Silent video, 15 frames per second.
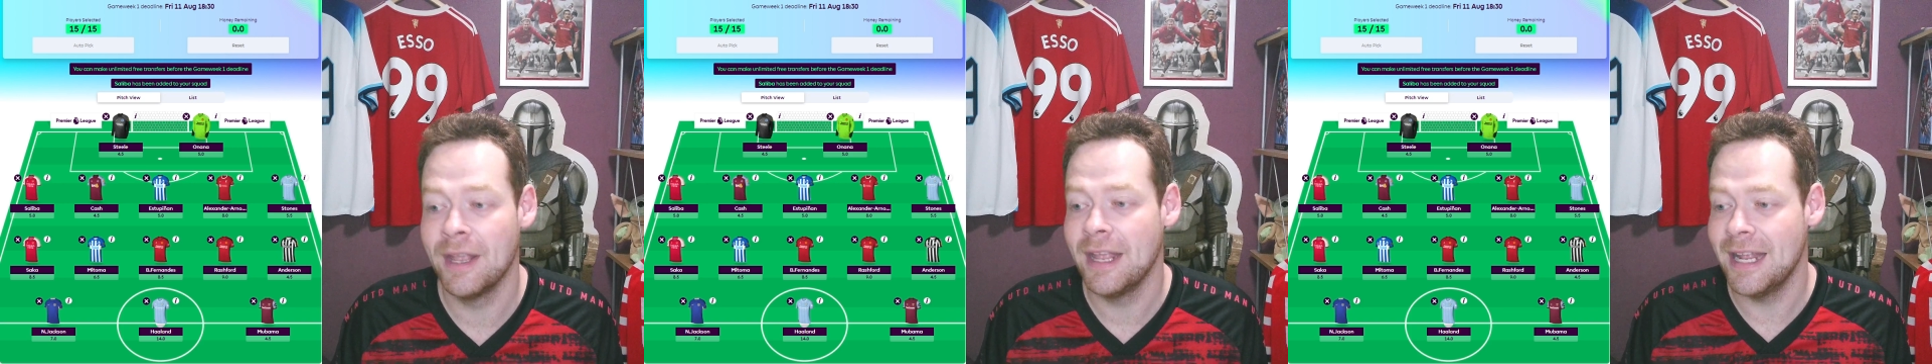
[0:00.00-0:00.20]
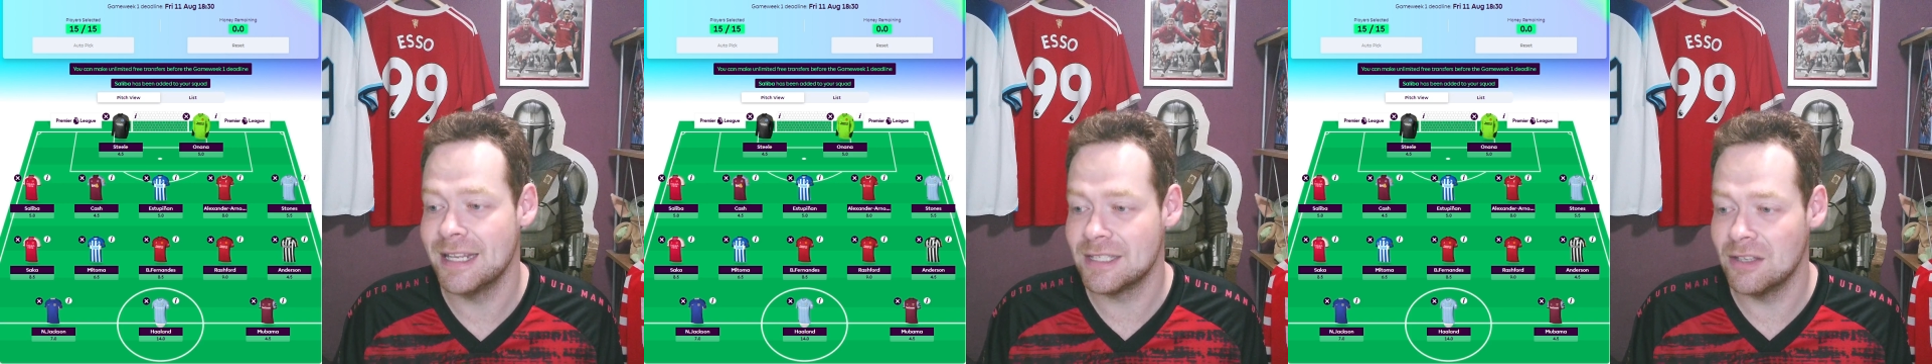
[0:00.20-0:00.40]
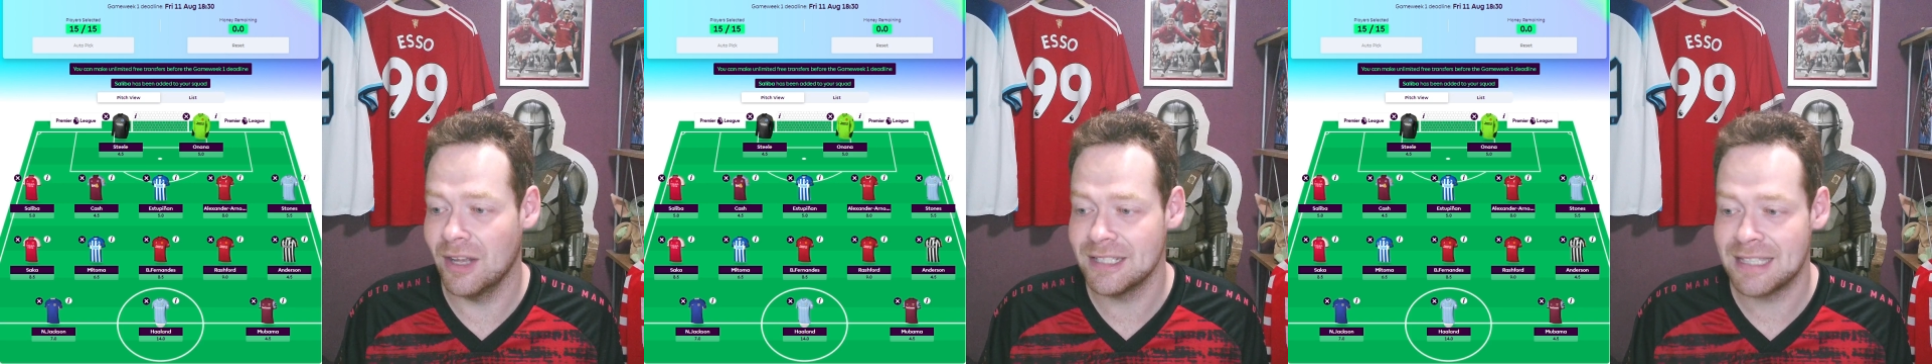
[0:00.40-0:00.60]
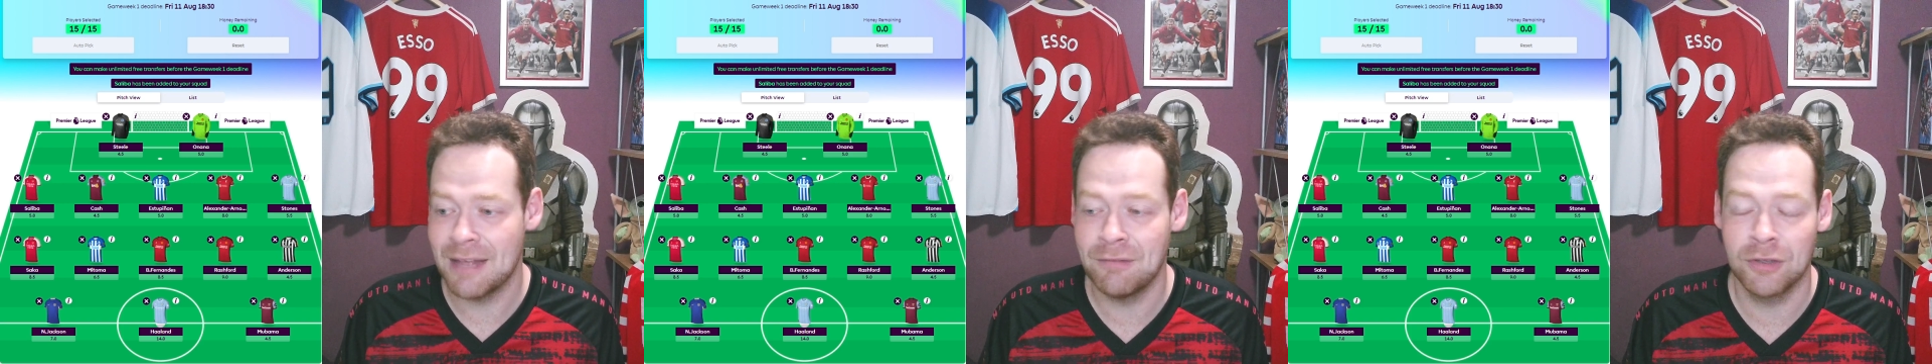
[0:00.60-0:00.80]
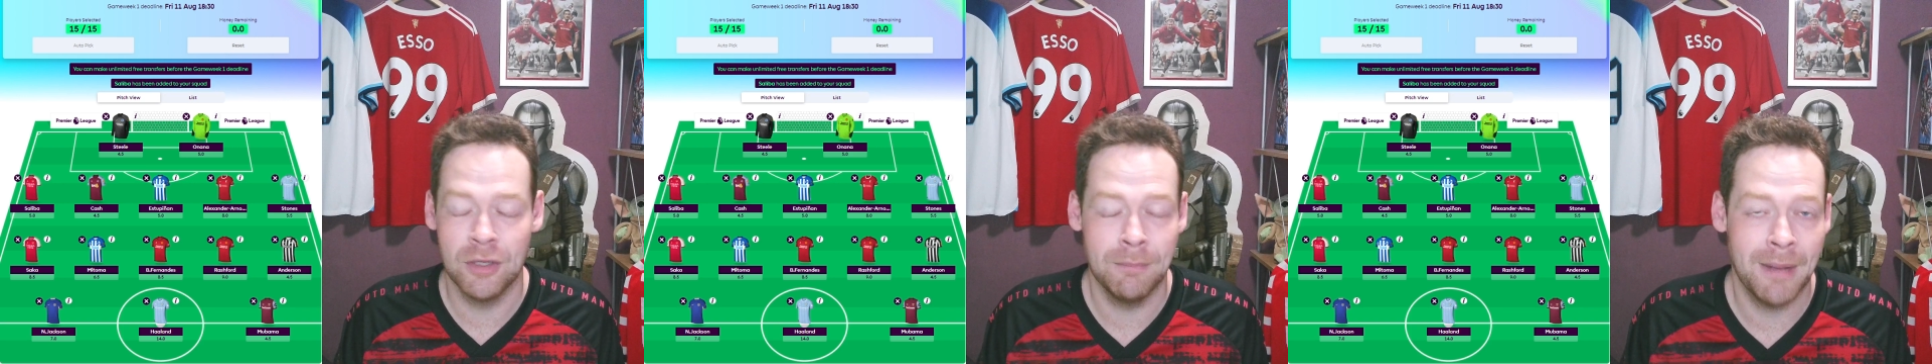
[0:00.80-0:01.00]
it's nice to
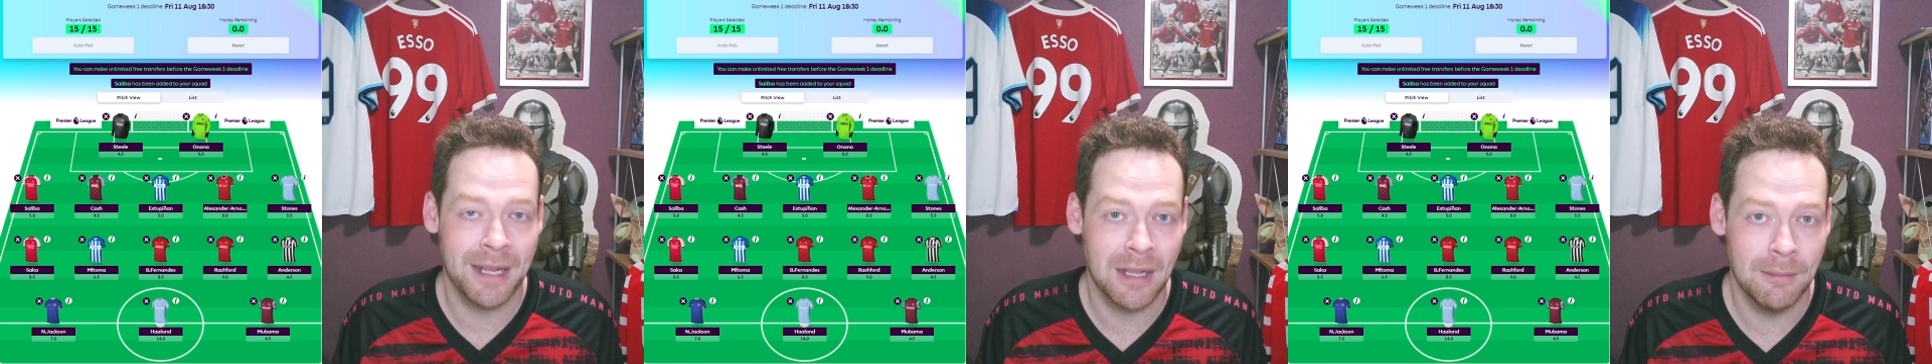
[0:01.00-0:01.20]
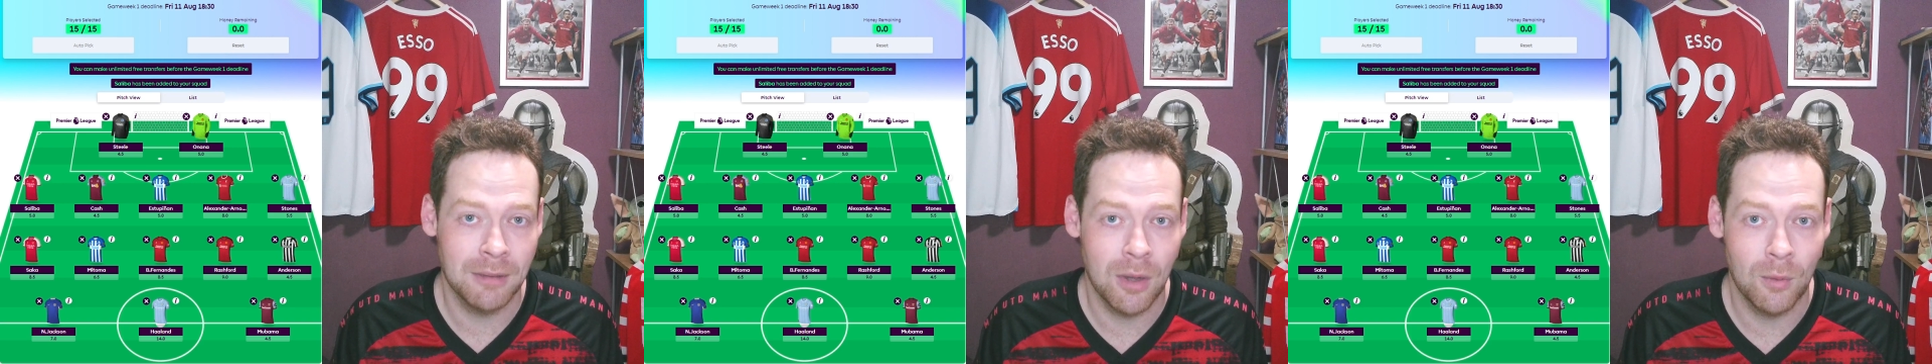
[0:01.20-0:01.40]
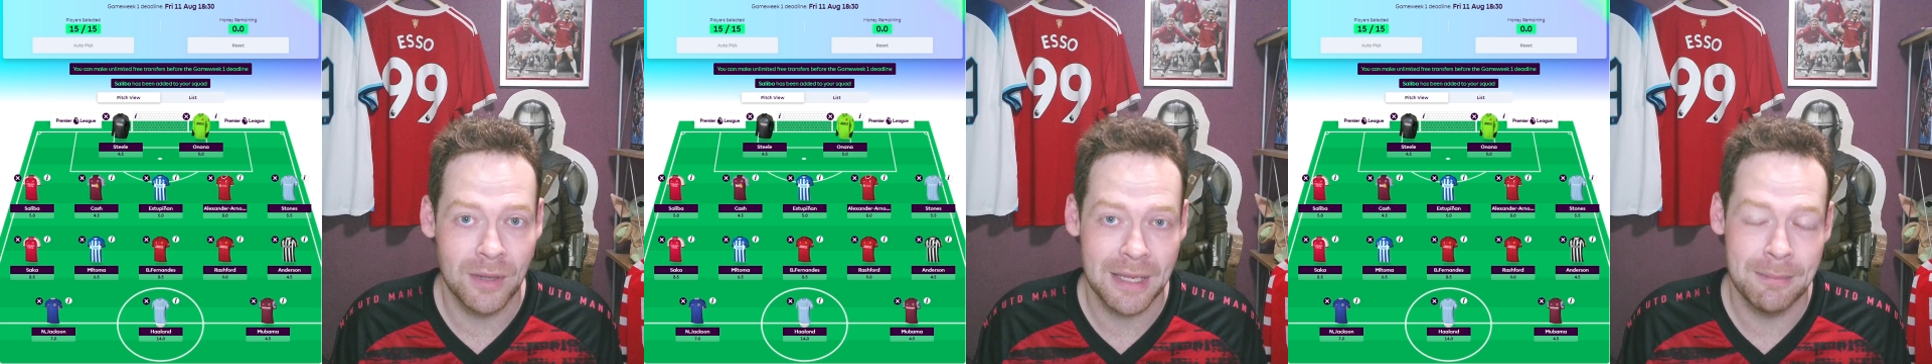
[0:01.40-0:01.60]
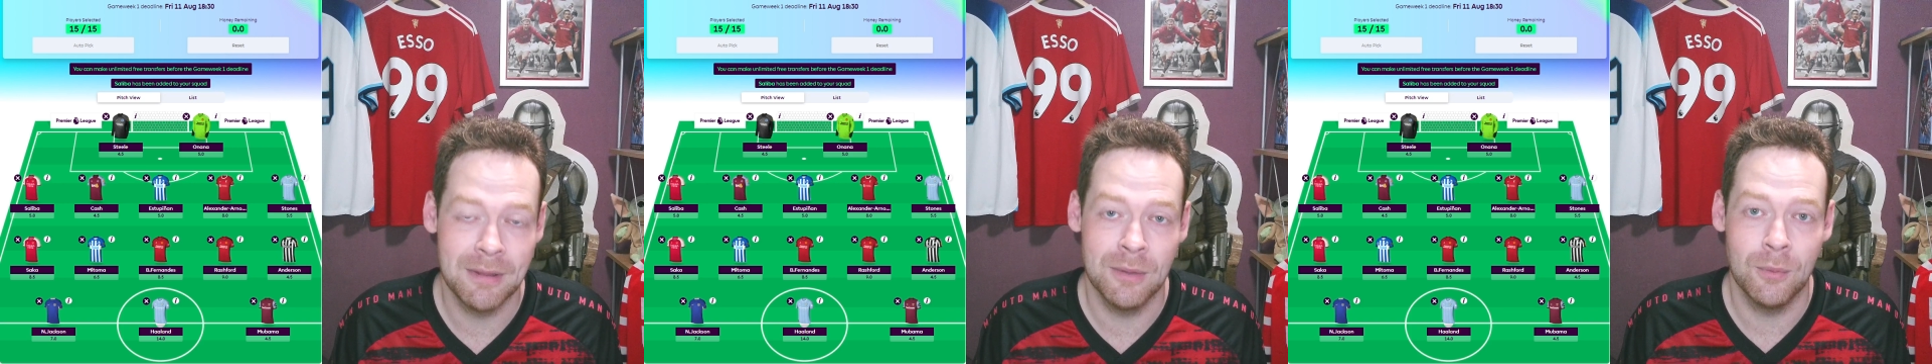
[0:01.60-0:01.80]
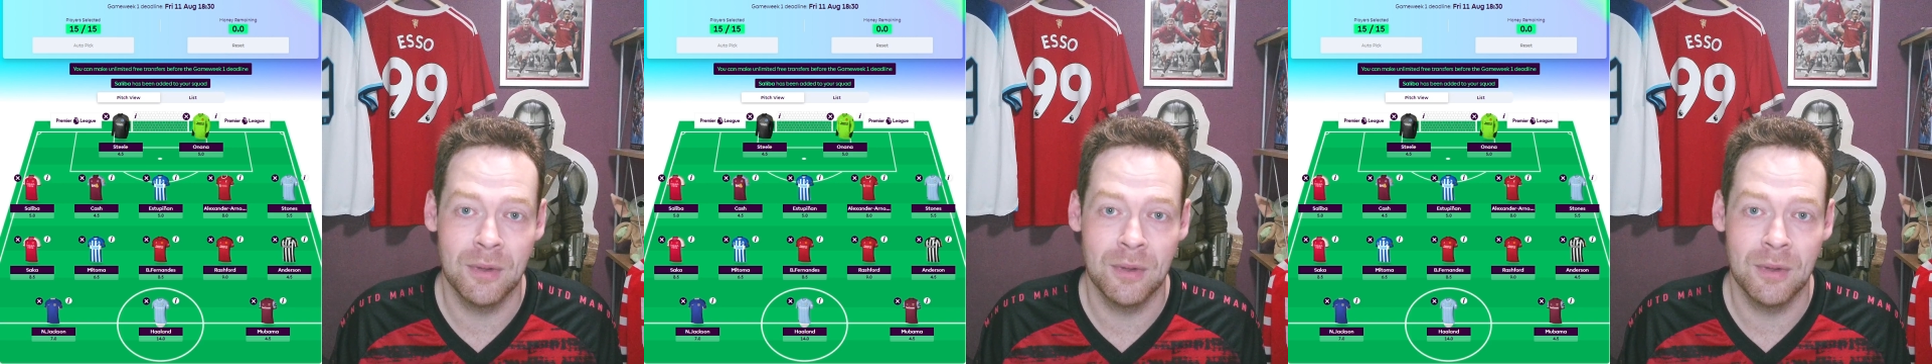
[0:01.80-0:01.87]
have a good backup goalkeeper that